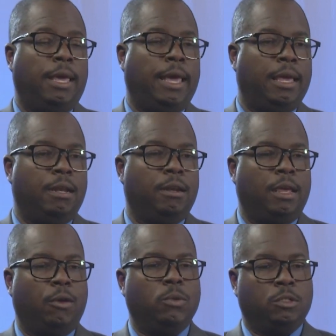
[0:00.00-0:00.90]
And
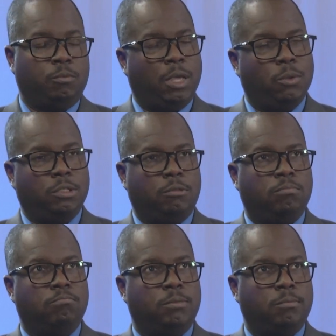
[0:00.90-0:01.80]
it was
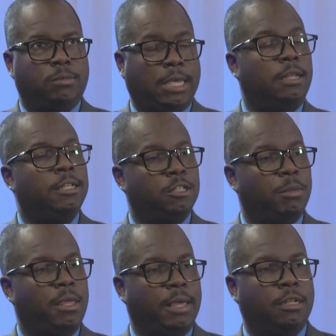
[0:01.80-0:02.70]
telling to
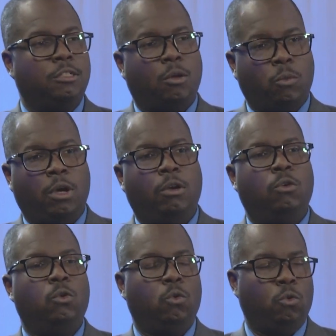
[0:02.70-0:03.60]
me that someone
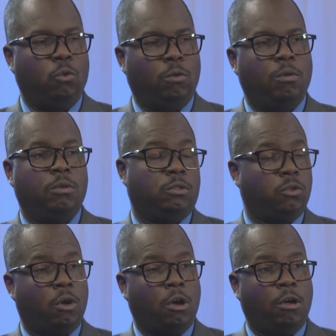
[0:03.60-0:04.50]
who
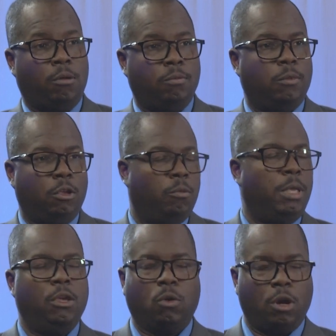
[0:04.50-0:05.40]
saw
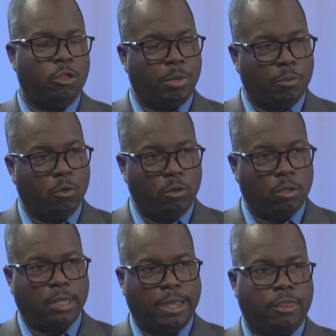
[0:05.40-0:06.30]
me or other people who
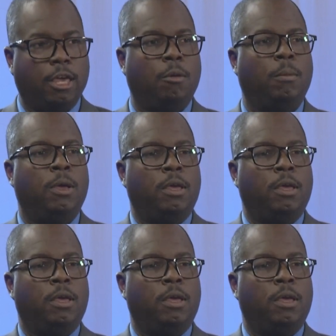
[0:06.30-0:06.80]
looked like them